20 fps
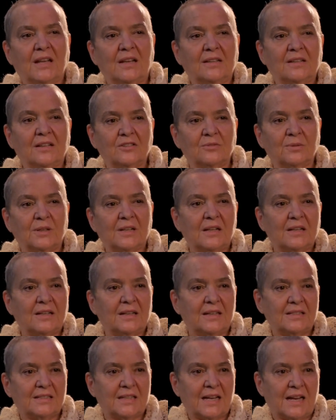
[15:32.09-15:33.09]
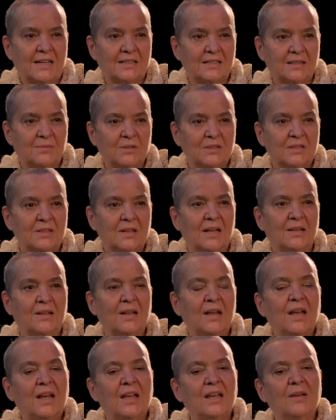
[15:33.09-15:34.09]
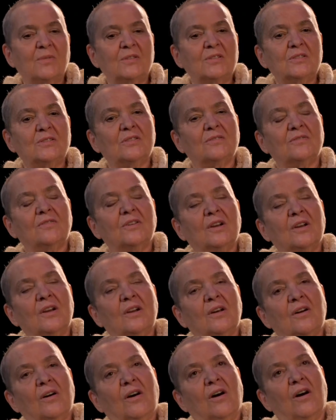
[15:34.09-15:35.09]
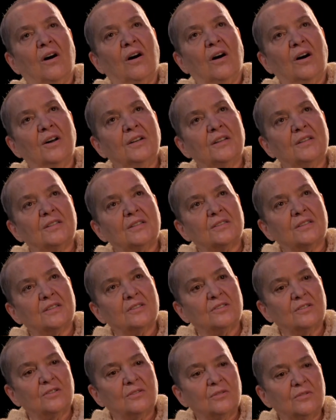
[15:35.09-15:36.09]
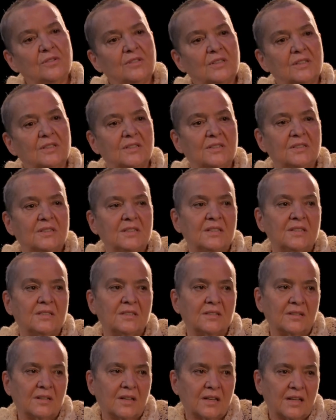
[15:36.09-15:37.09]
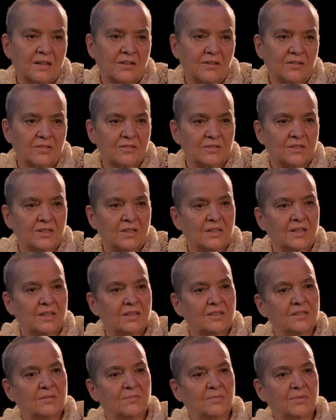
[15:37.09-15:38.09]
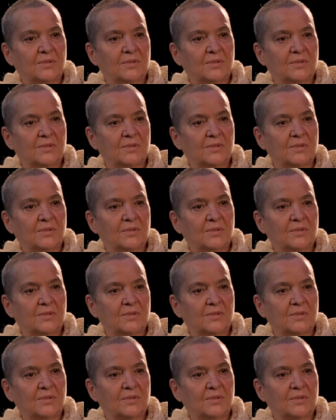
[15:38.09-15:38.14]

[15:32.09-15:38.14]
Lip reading: He had that twinkle in his eyes. He wasn't sort of honest and good and decent like all those Canadian